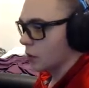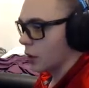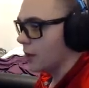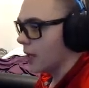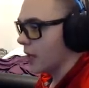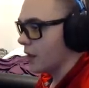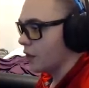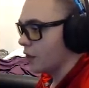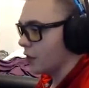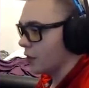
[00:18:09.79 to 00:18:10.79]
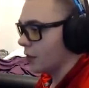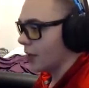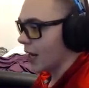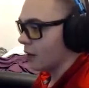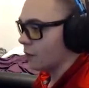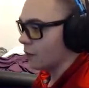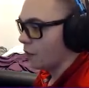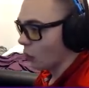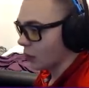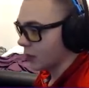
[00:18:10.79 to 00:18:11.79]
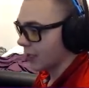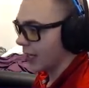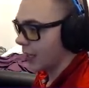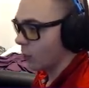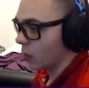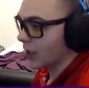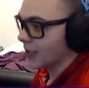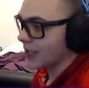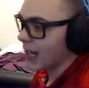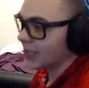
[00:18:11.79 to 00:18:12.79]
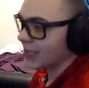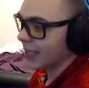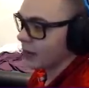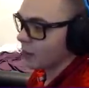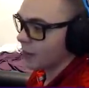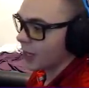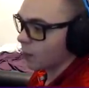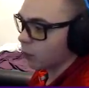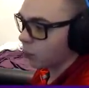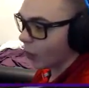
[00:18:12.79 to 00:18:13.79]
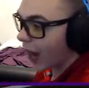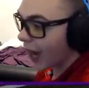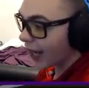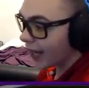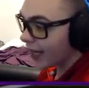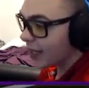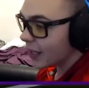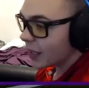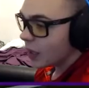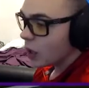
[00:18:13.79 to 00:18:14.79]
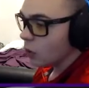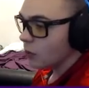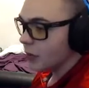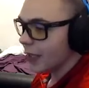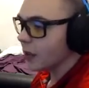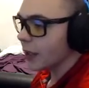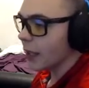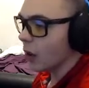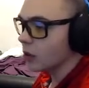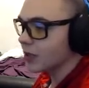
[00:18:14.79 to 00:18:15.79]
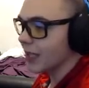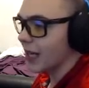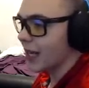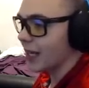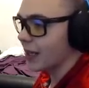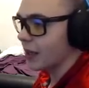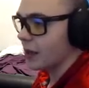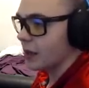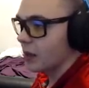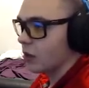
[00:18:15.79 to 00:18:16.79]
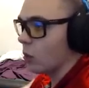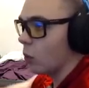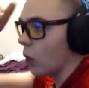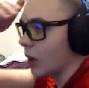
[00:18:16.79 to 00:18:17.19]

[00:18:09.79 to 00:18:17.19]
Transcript: So it's going to be a 3rd and 14. We're going to toss it here to McBride, who nearly hauls it in. The